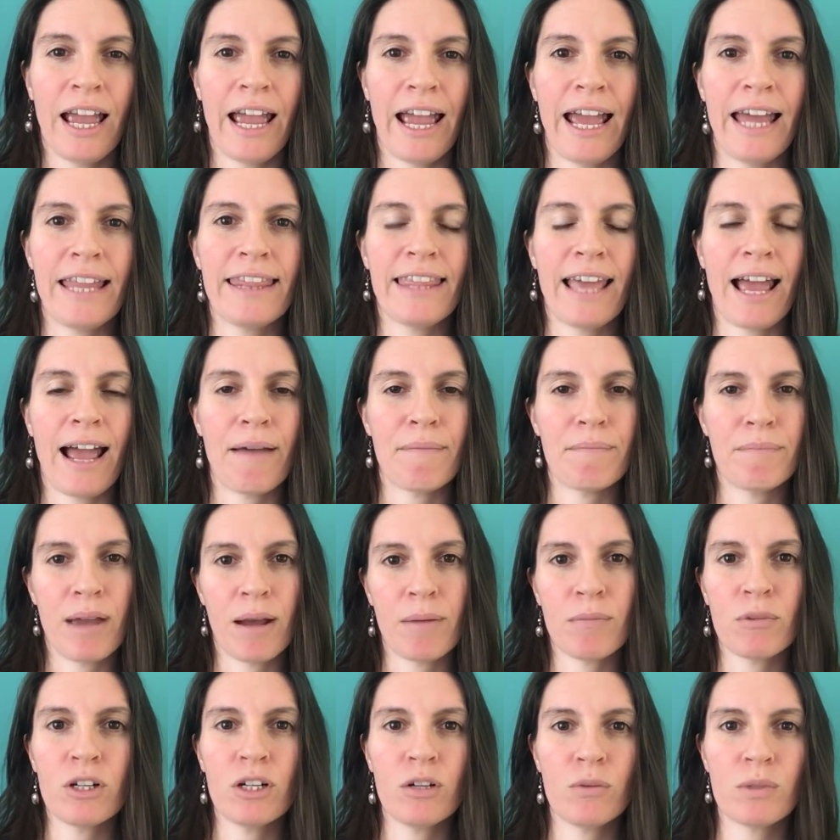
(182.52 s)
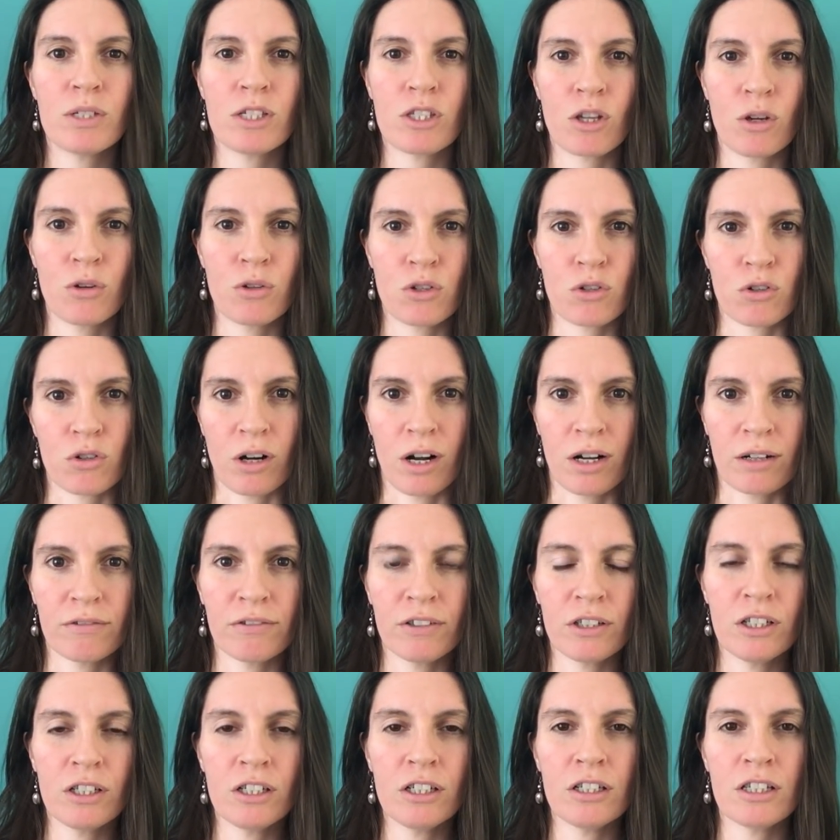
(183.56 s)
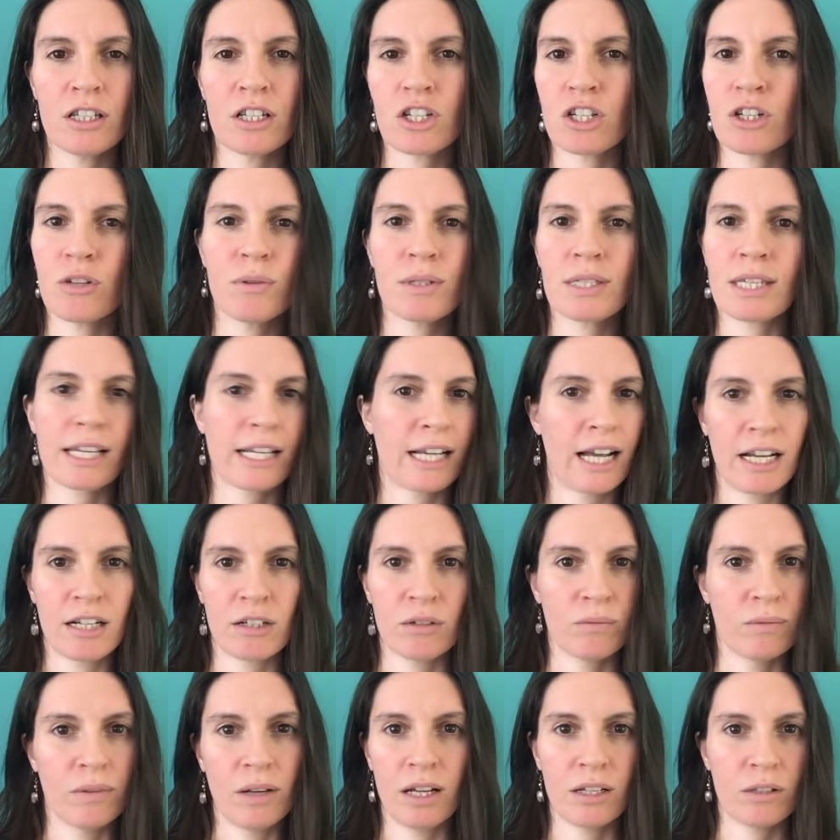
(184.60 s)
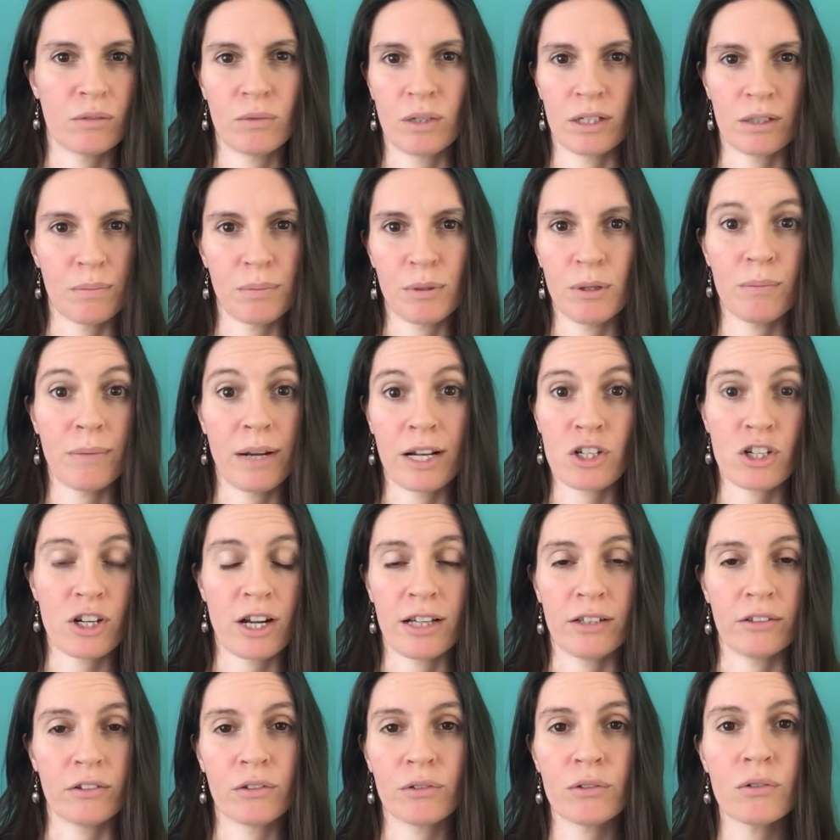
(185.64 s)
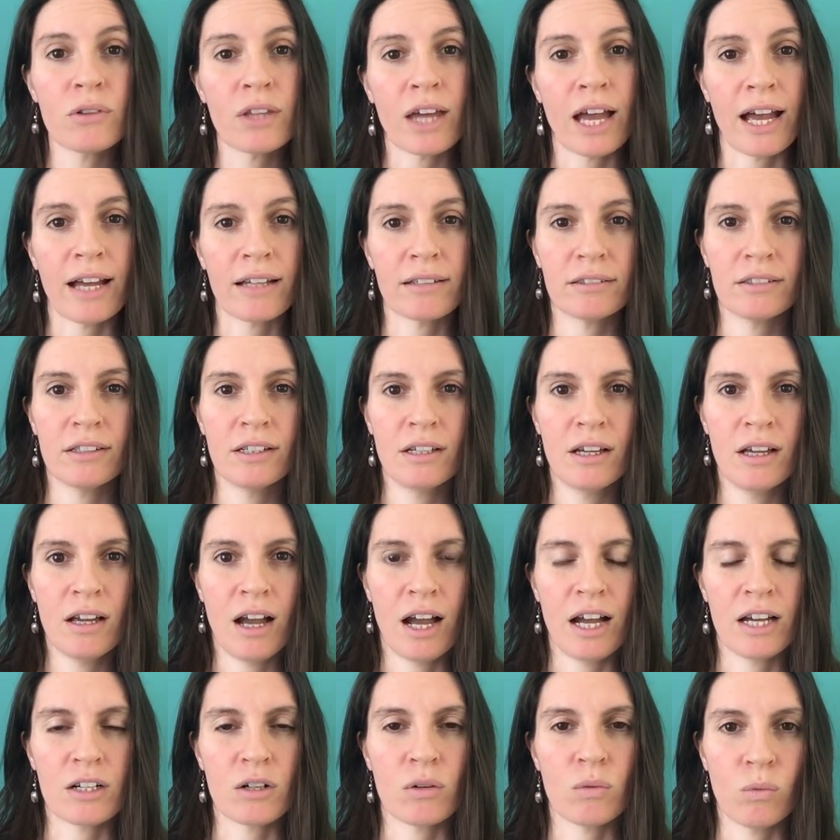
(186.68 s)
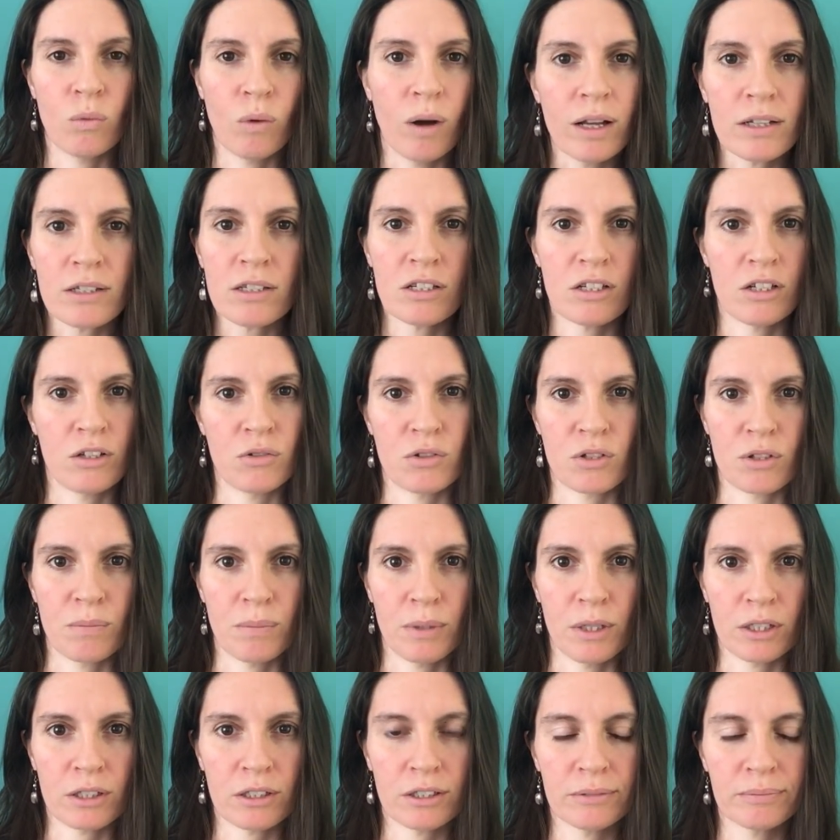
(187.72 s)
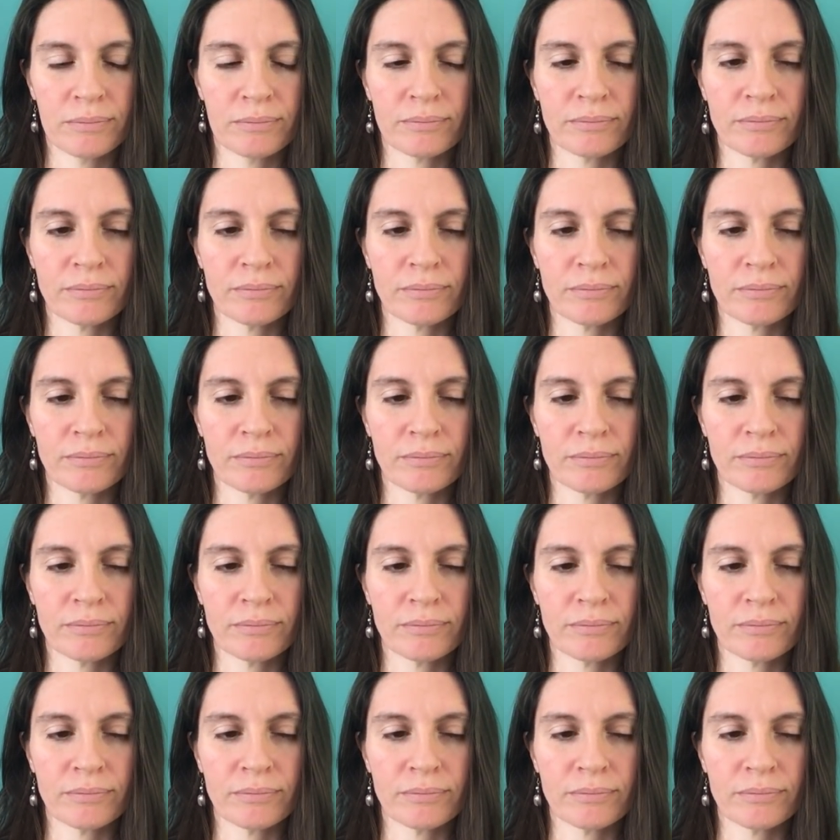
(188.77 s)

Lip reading: And that memory was so strong for her that she was like, I don't want to put my child through that. I don't want to use a book.